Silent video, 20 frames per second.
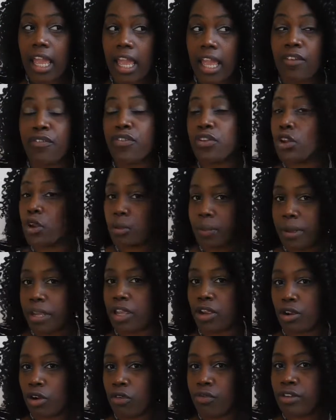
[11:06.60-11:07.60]
if you don't pay
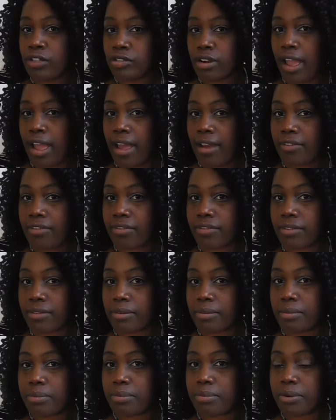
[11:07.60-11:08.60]
your overdraft
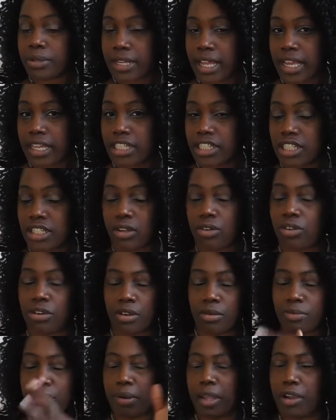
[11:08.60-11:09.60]
protection
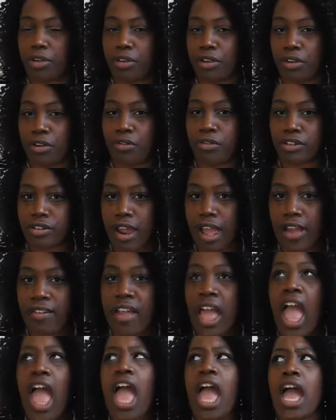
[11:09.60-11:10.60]
or pay on your overdraft.
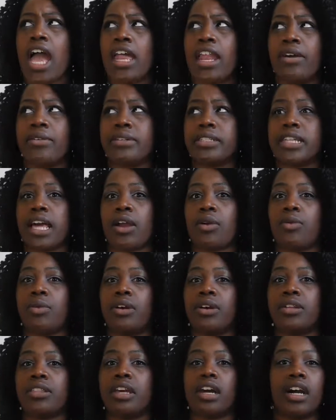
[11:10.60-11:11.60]
And I was like,
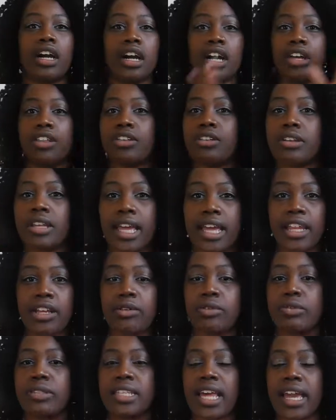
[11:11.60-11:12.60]
well, the other lady
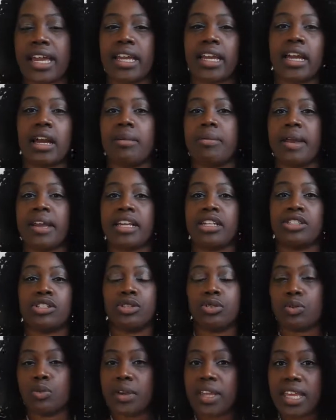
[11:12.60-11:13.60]
who said I could come back in
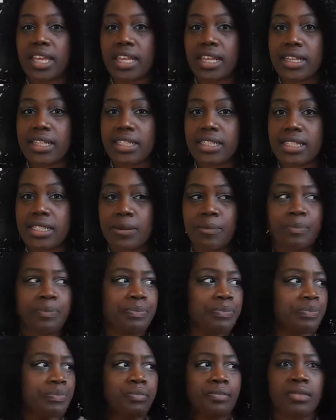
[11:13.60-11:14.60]
2 weeks,
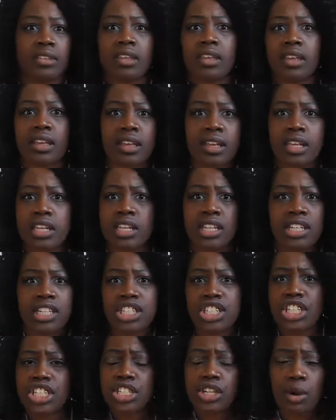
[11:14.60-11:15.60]

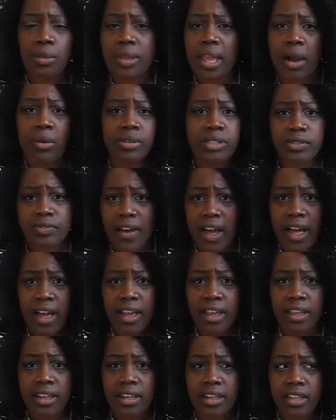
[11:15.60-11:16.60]
she told me I was
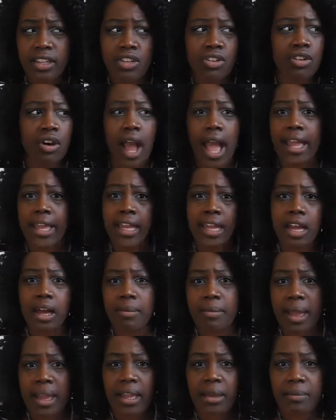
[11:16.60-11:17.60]
fine. You know, I could
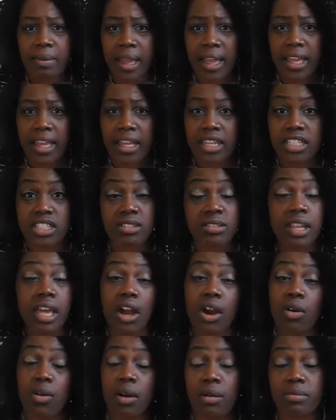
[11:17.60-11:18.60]
come back and pay it. She was like,
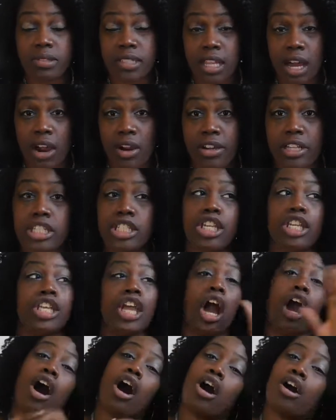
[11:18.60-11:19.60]
oh, I'm sorry. So
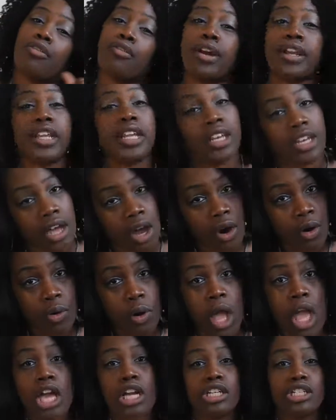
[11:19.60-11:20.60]
y'all already know,
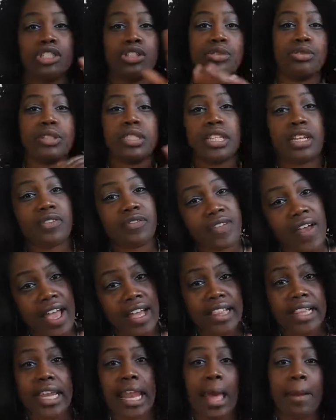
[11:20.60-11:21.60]
due to the
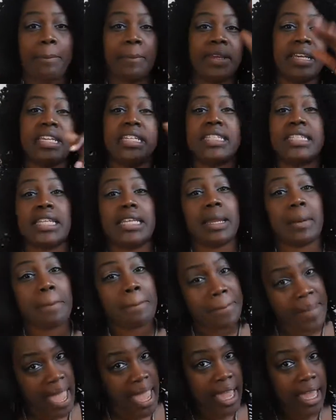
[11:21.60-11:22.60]
fact that I bees in the
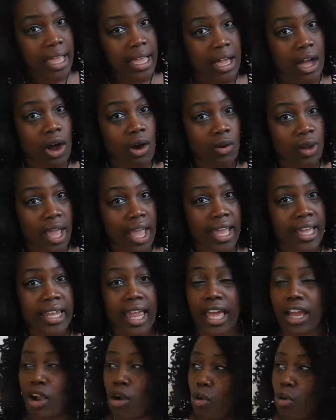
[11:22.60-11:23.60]
bank, okay,
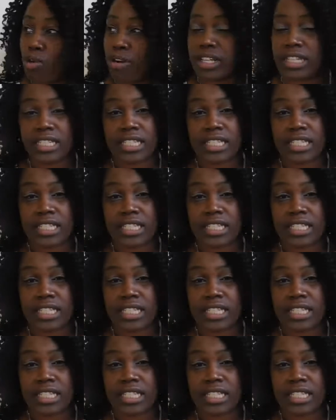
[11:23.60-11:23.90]
like Cordy